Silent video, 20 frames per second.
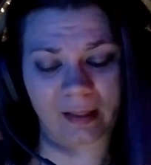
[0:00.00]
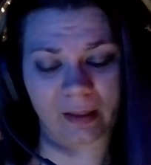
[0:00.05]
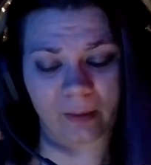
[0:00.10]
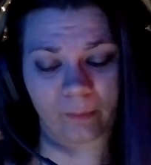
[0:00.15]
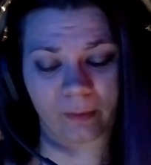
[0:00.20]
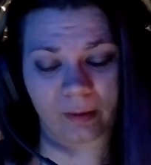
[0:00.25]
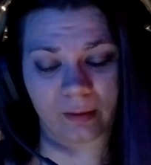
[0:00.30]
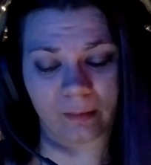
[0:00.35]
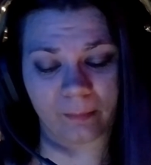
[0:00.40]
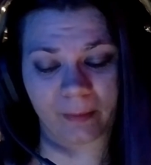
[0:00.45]

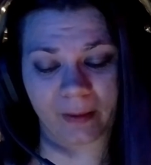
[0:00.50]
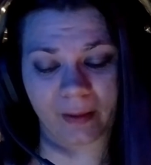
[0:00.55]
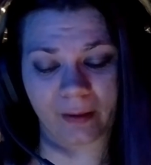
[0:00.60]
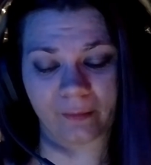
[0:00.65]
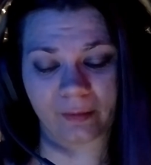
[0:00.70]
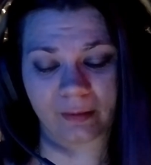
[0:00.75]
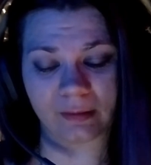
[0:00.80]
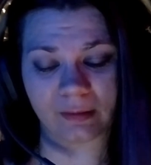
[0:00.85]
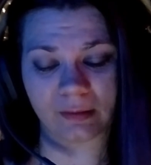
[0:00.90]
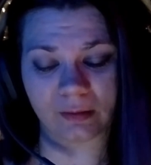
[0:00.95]
when
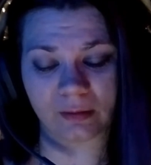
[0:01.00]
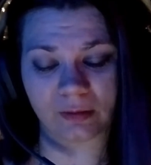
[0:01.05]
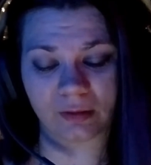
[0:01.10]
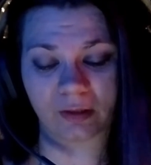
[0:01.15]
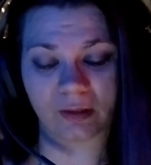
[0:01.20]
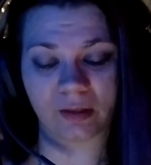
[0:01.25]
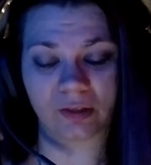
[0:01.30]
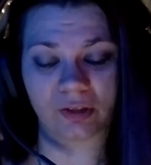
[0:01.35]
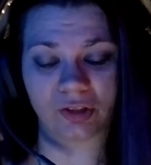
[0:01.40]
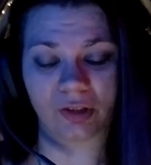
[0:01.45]
Baron
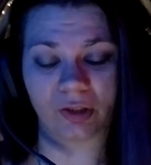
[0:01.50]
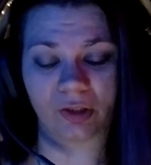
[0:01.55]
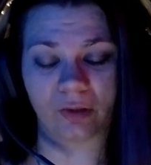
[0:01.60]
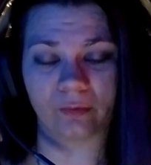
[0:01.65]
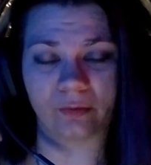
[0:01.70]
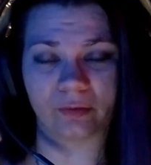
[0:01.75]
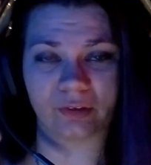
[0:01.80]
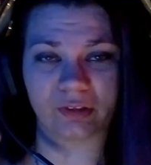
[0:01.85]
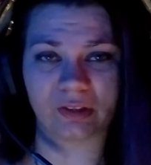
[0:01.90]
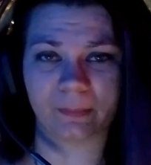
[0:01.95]
took his
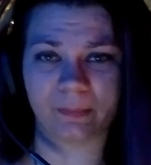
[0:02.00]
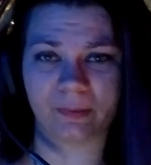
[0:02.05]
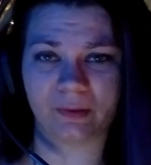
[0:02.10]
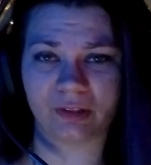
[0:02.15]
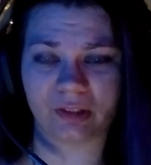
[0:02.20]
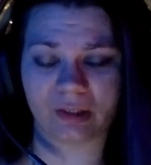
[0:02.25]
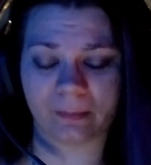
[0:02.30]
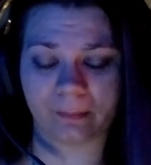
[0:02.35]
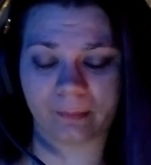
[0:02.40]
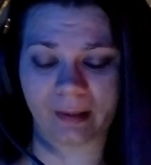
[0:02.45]
shoulders to
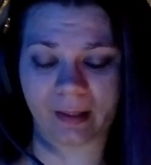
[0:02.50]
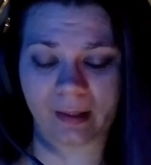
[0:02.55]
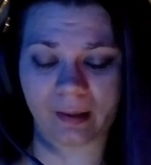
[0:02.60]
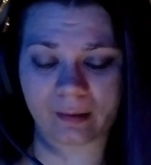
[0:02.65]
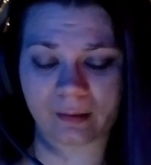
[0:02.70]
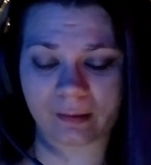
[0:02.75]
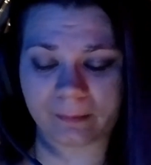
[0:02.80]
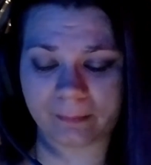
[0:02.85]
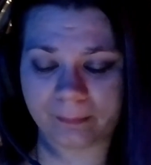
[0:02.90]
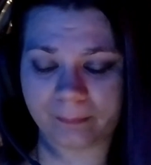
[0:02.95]
push him
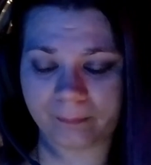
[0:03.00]
back.